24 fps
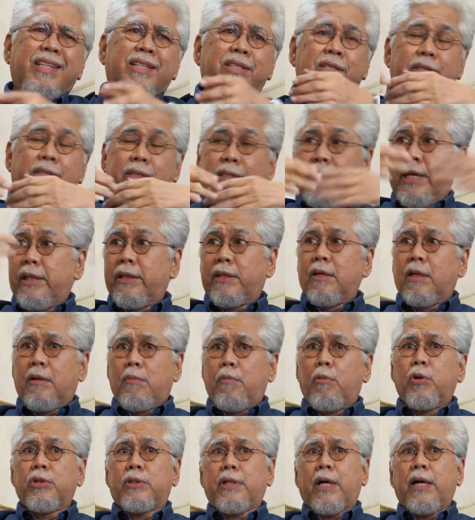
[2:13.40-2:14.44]
in general,
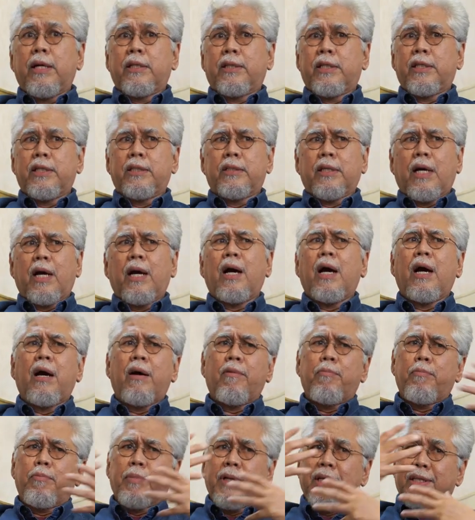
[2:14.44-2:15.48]
most artists
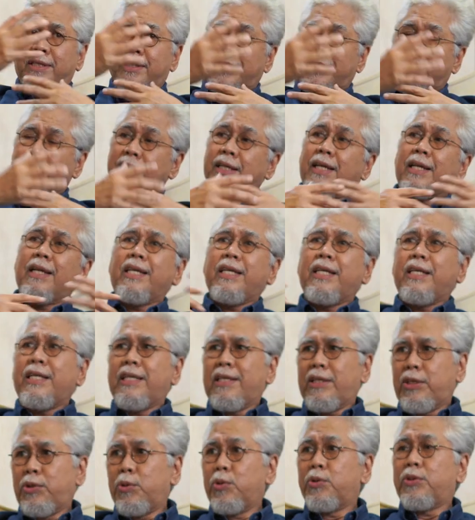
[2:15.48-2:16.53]
are basically
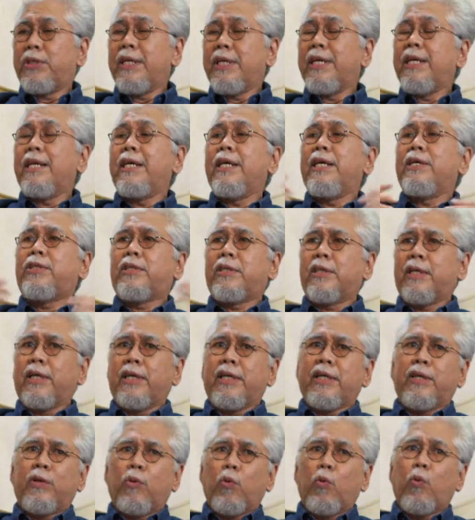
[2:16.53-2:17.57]
using nature
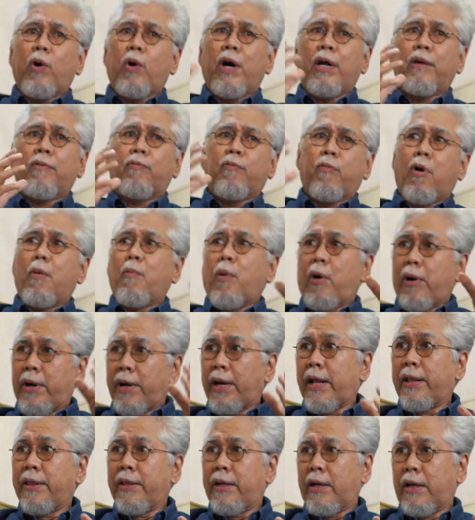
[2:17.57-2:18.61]
in one form or
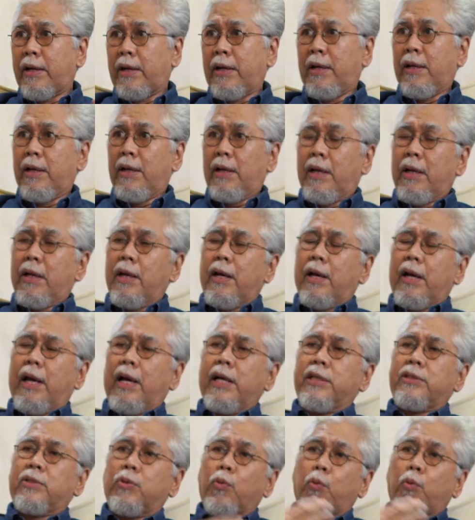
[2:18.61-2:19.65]
another
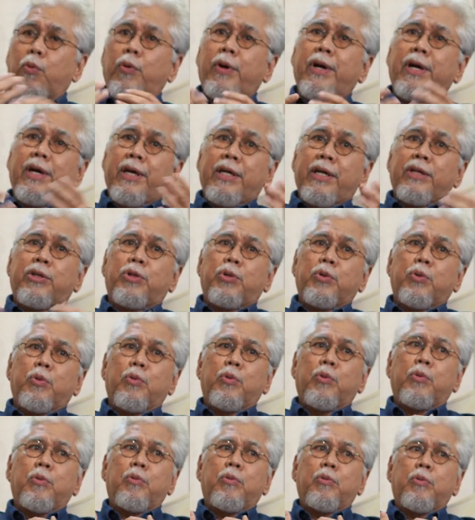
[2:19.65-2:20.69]
as a way
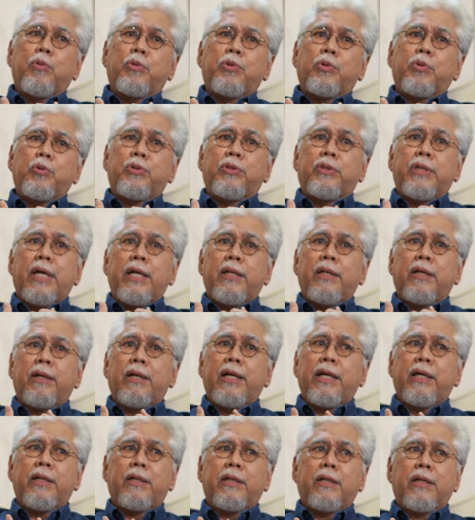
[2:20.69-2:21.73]
to
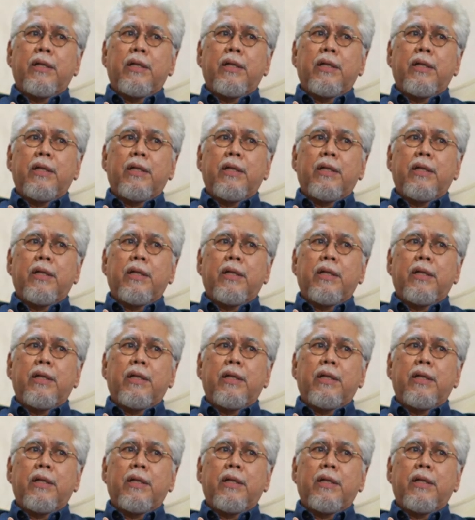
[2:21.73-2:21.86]
generate